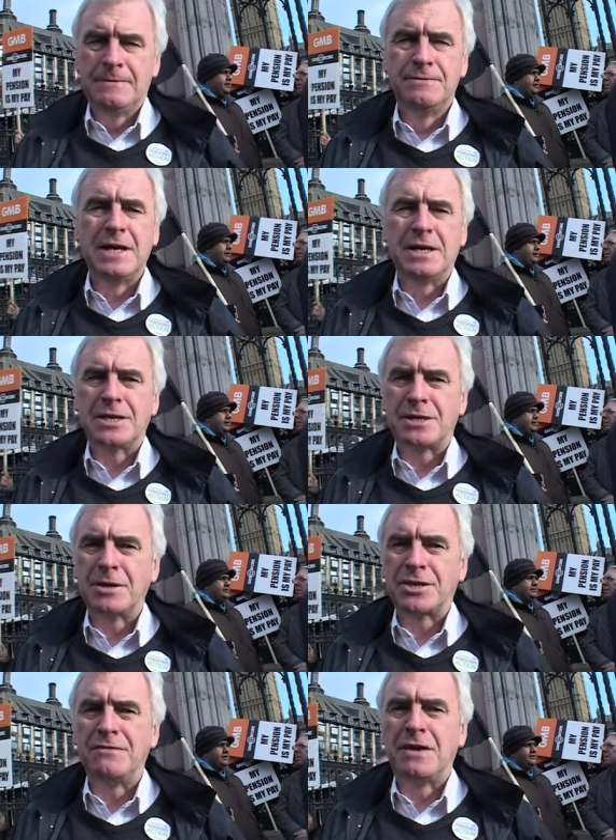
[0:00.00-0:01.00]
really it's a
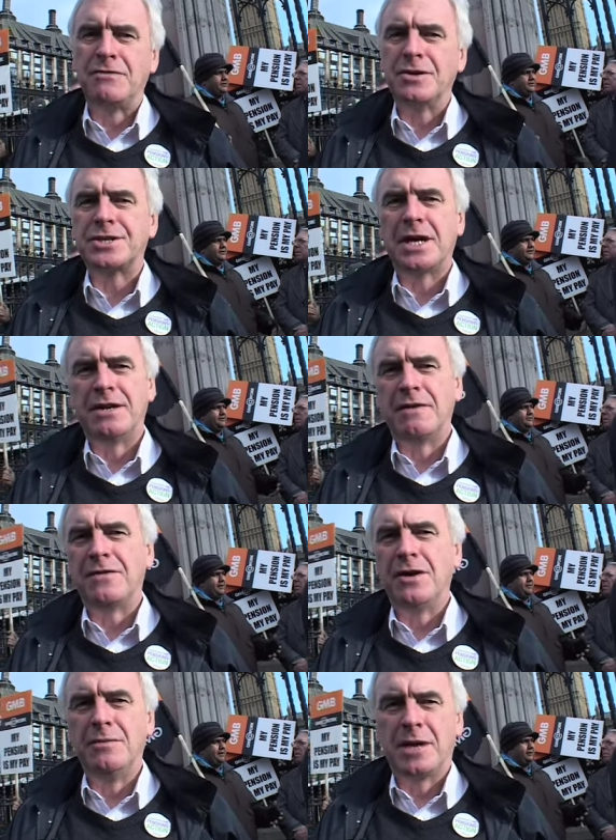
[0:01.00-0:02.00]
matter of everyone standing
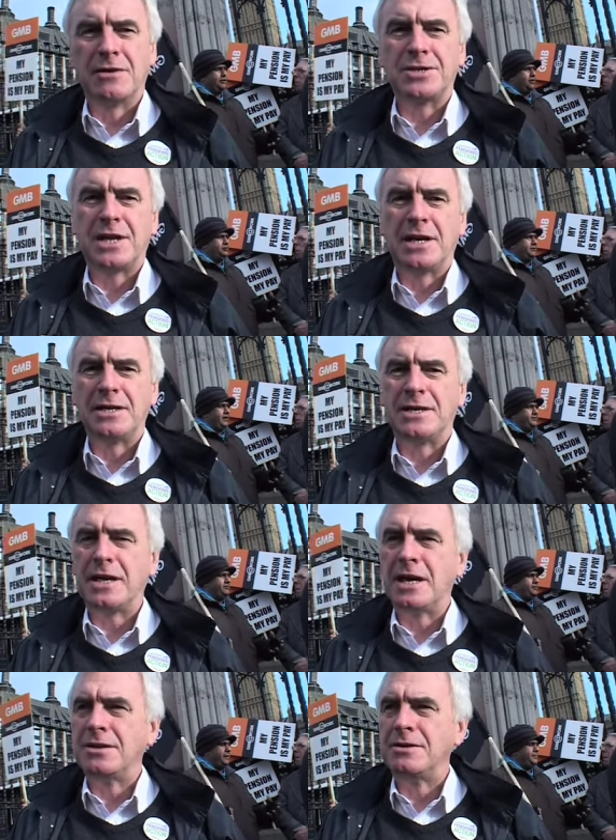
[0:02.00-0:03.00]
firm now and standing
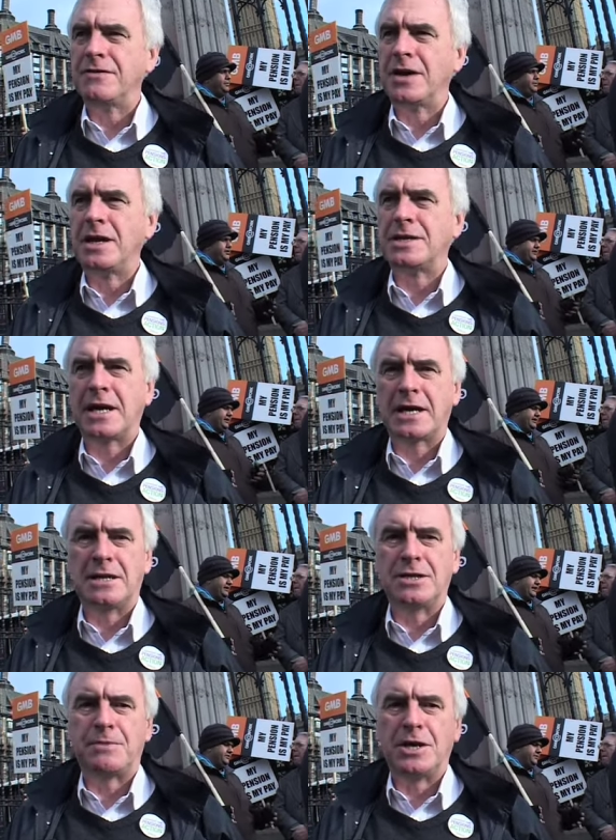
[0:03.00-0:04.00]
together. If they attack
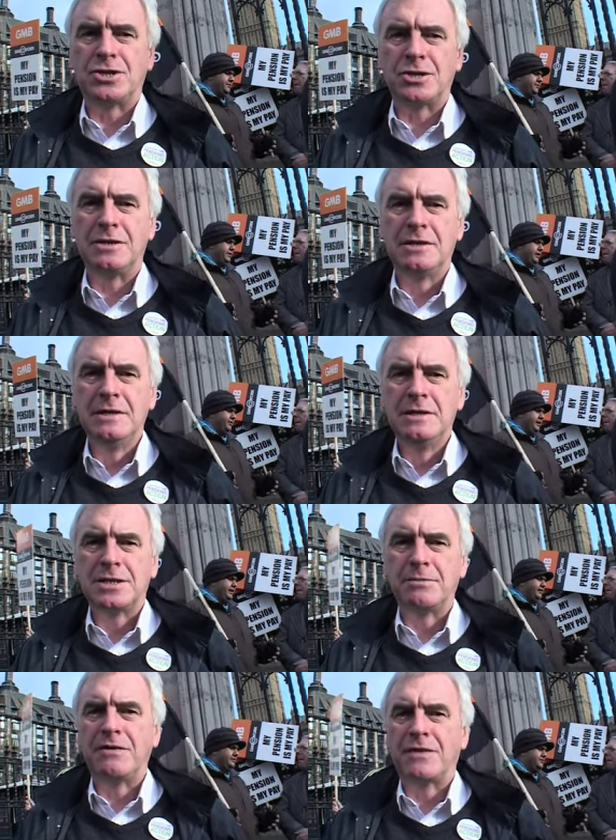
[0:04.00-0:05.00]
this pension,
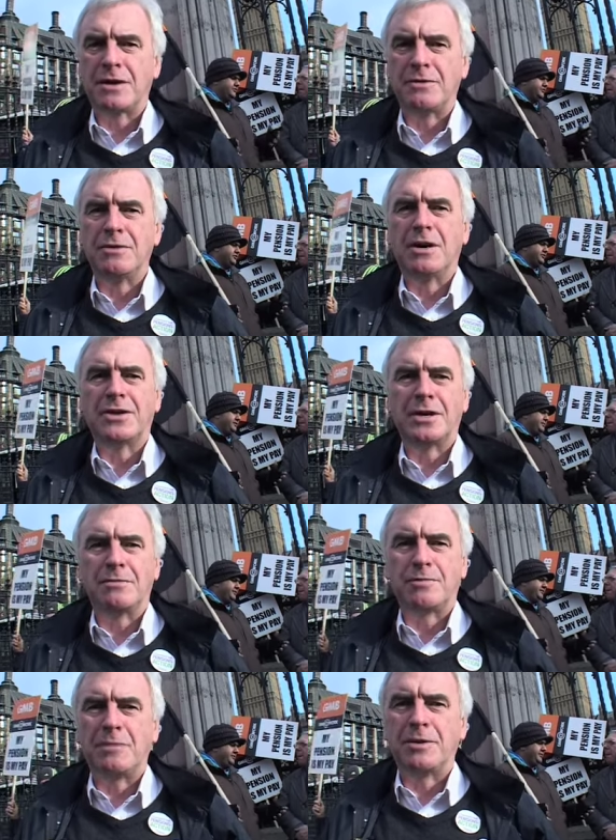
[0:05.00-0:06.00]
to be frank with you, I think
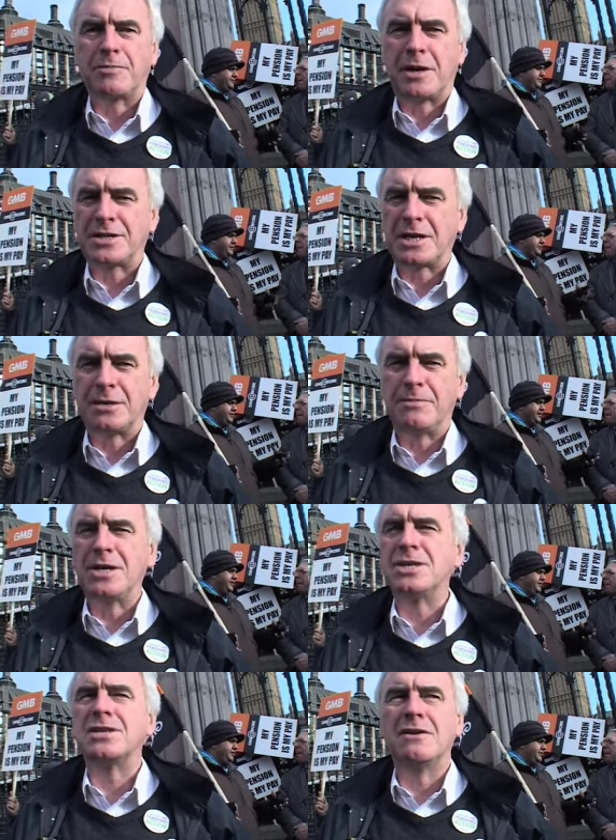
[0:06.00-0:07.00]
public sector
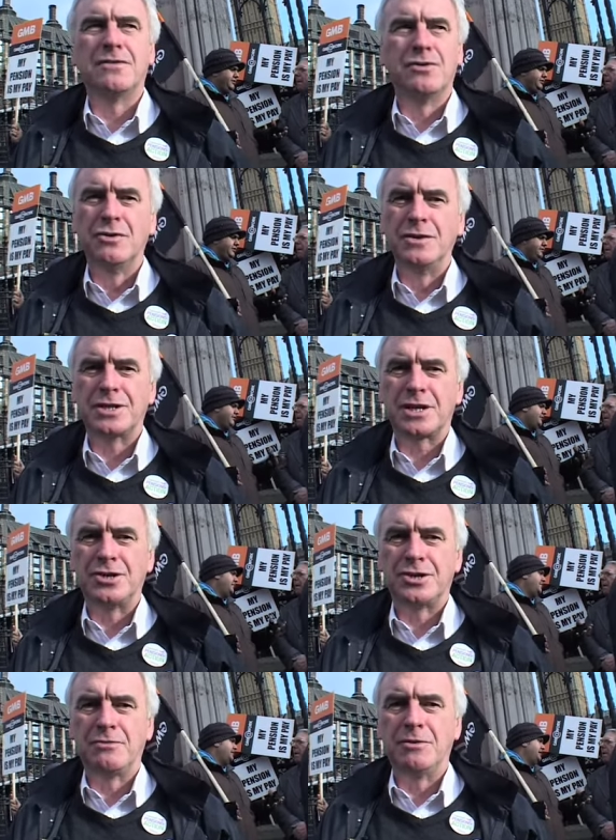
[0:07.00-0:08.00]
pensions overall in this
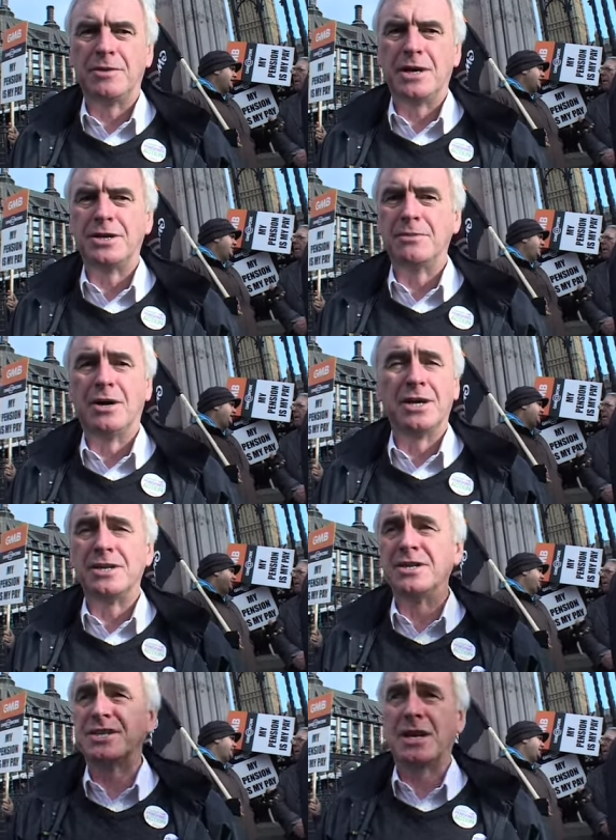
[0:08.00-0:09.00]
country will be undermined
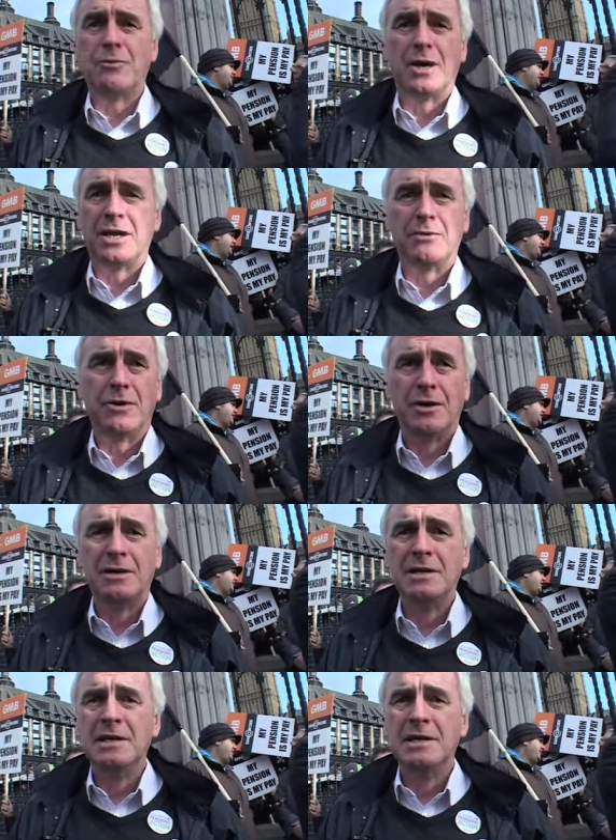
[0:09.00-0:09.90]
in the same way they were